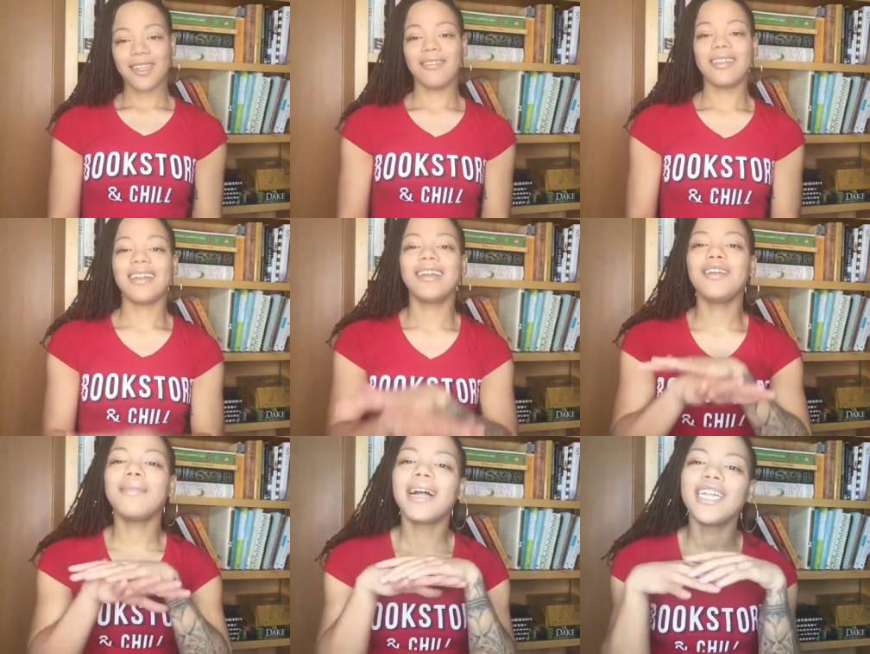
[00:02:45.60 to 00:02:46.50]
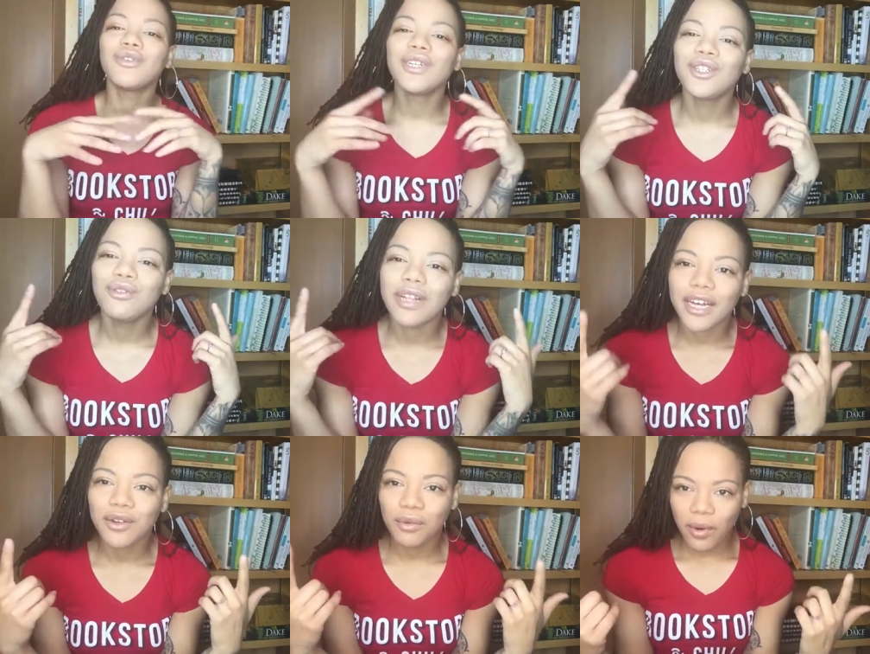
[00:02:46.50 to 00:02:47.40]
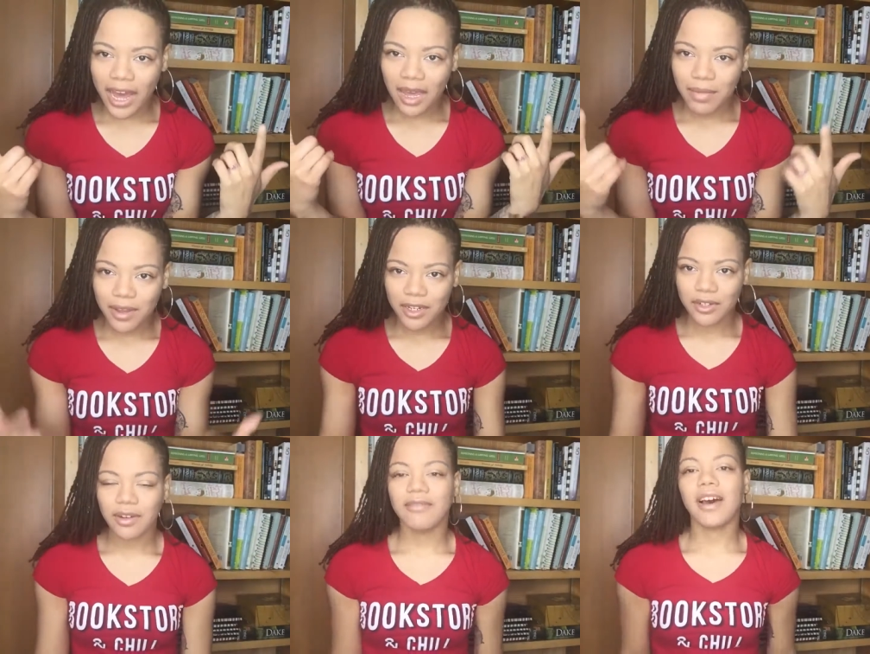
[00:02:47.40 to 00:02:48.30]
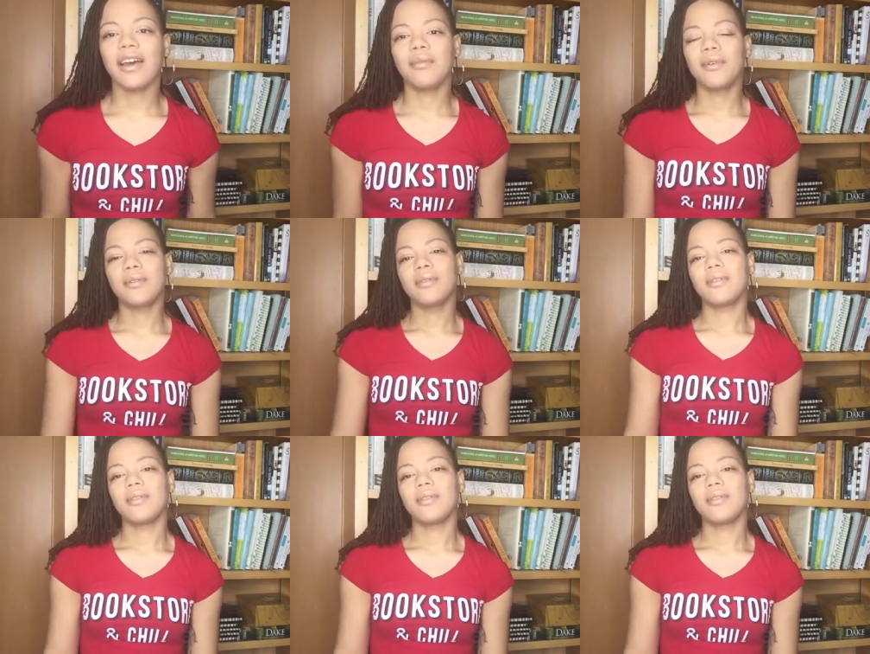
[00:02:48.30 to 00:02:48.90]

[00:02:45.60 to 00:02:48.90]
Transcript: Don't let anybody treat you like you're whack because you're invaluable.